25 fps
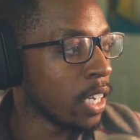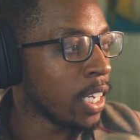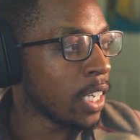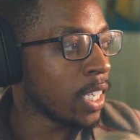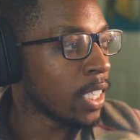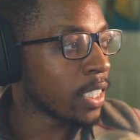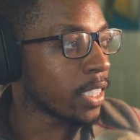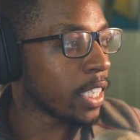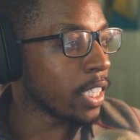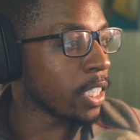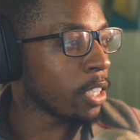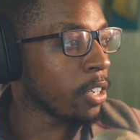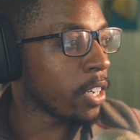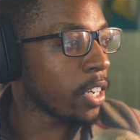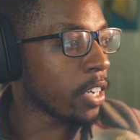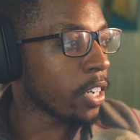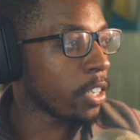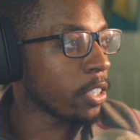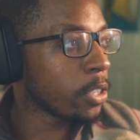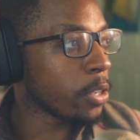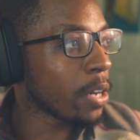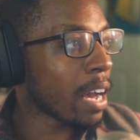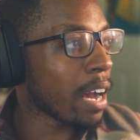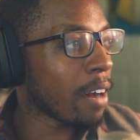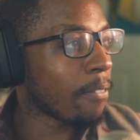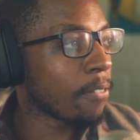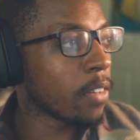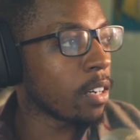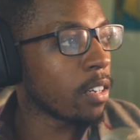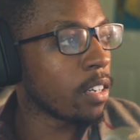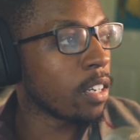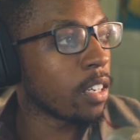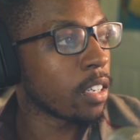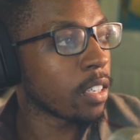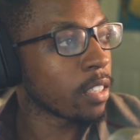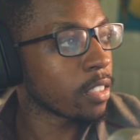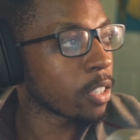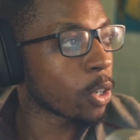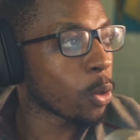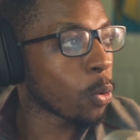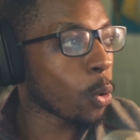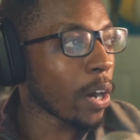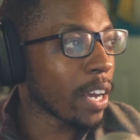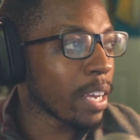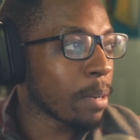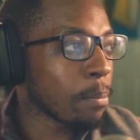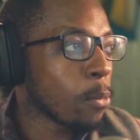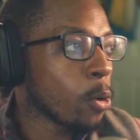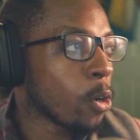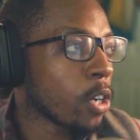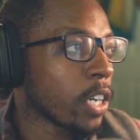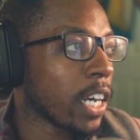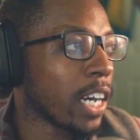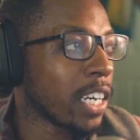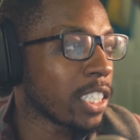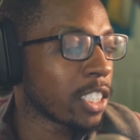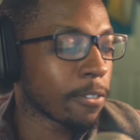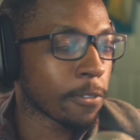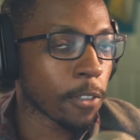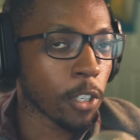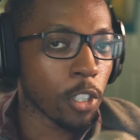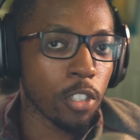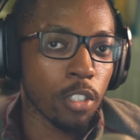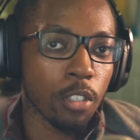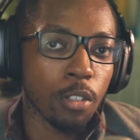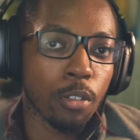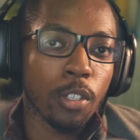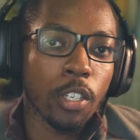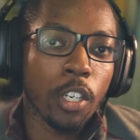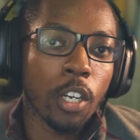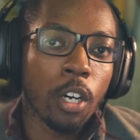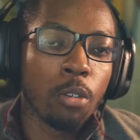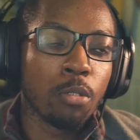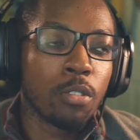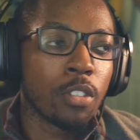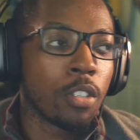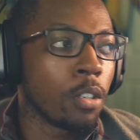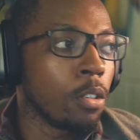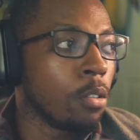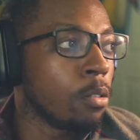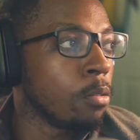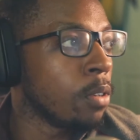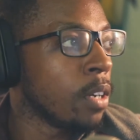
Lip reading: Then you have the quite more controversial, the Go 2.